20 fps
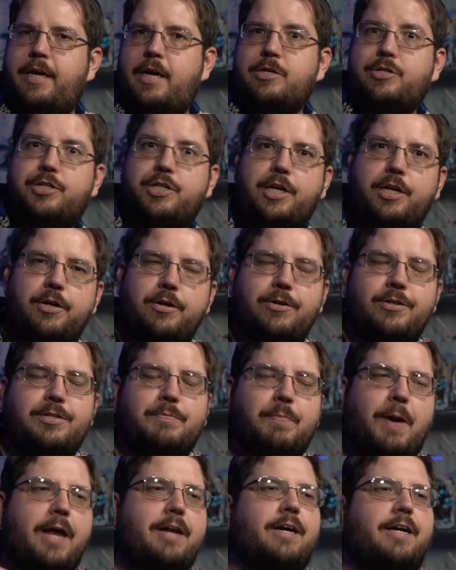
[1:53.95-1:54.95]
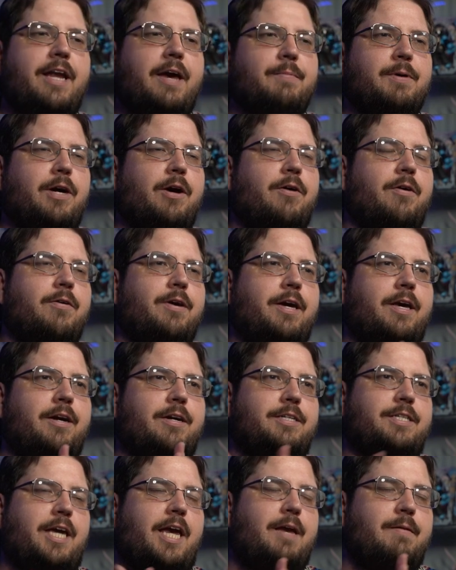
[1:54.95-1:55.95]
interesting news. Bandai Namco
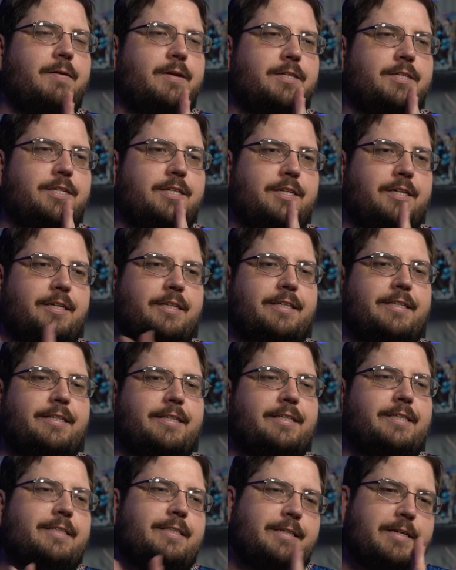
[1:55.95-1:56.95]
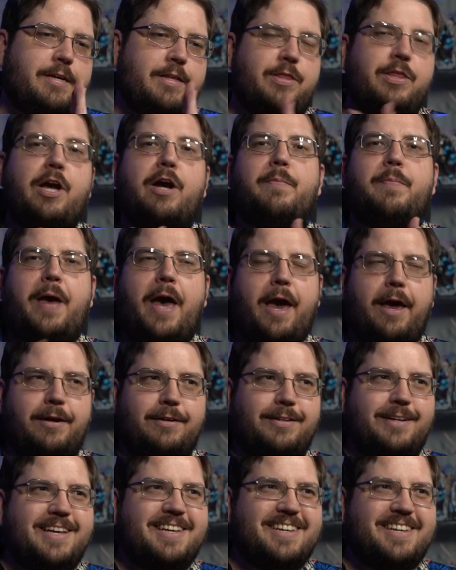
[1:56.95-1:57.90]
Entertainment's their panel